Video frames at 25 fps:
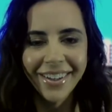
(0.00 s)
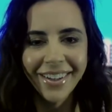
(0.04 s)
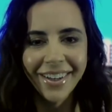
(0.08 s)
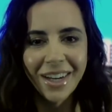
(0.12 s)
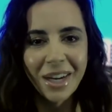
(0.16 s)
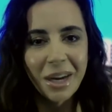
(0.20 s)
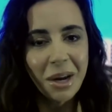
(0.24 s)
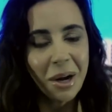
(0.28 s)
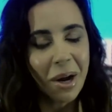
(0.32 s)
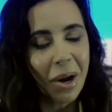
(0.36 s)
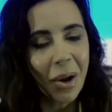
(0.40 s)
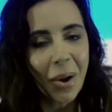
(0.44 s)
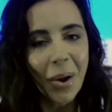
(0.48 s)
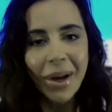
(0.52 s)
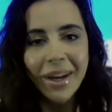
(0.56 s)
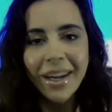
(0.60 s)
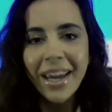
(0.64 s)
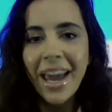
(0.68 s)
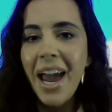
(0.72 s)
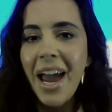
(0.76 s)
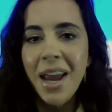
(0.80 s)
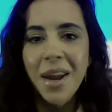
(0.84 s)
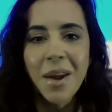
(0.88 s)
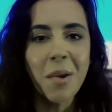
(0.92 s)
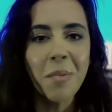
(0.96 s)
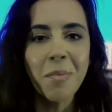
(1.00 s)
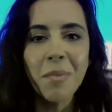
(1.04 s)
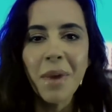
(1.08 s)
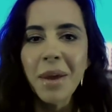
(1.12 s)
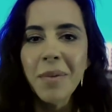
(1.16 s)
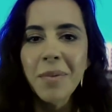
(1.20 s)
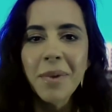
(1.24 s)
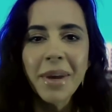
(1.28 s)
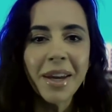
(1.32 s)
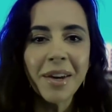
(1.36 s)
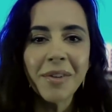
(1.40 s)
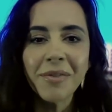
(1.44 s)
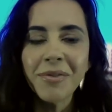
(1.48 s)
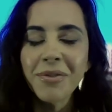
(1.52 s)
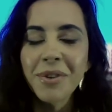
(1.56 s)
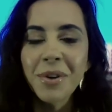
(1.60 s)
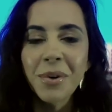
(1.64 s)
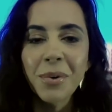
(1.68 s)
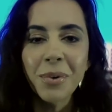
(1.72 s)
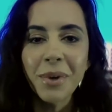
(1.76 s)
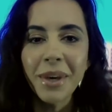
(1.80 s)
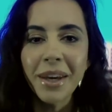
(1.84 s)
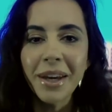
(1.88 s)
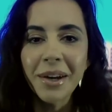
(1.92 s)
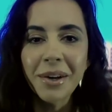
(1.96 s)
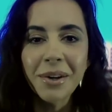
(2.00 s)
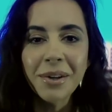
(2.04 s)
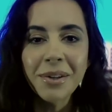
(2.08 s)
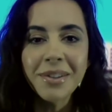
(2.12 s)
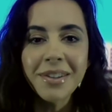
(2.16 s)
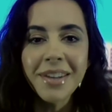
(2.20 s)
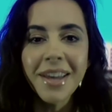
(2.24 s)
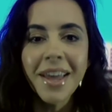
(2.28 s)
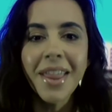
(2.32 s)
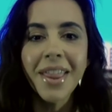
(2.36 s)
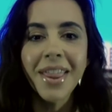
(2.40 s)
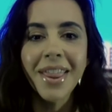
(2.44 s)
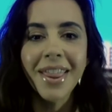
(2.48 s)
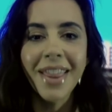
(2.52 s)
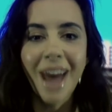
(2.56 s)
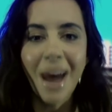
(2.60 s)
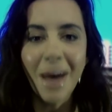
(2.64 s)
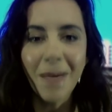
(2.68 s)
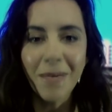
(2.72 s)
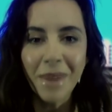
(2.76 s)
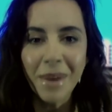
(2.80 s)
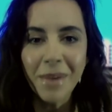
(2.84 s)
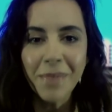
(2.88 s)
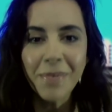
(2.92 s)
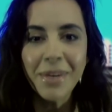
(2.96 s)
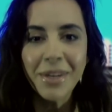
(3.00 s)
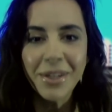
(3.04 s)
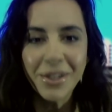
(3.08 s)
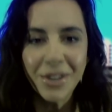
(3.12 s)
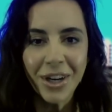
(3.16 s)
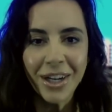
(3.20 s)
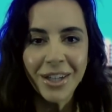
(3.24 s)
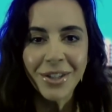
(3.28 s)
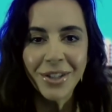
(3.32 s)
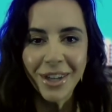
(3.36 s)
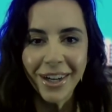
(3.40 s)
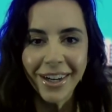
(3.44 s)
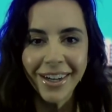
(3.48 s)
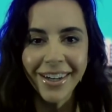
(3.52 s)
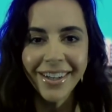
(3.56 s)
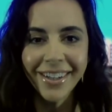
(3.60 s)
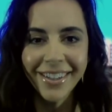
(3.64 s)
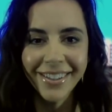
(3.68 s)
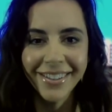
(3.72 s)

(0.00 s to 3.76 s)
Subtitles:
you know, again, maybe in a few years, that might be changing.